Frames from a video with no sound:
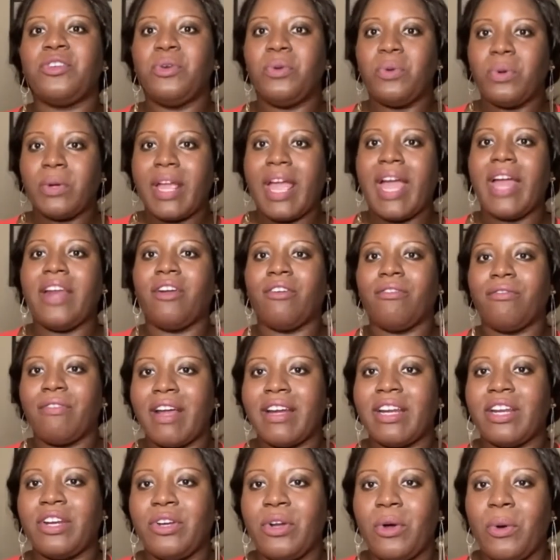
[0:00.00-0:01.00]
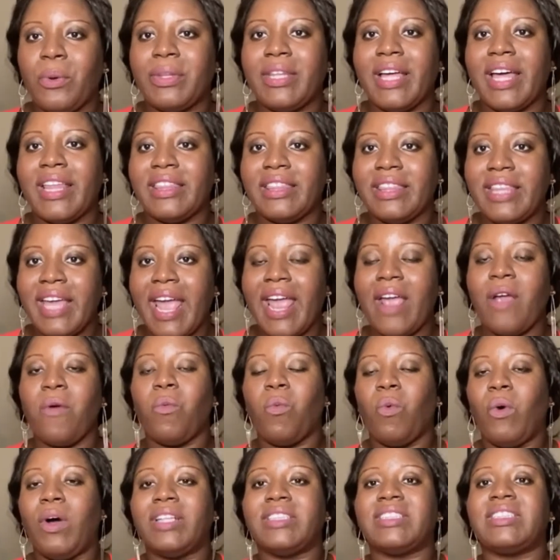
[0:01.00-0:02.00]
you can already know that they
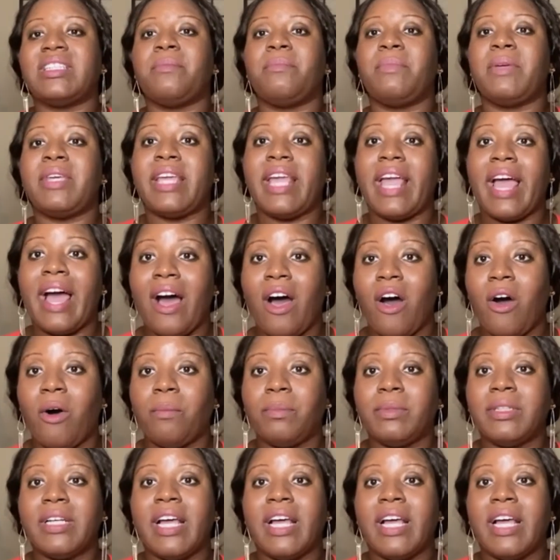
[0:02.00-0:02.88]
want to be helped.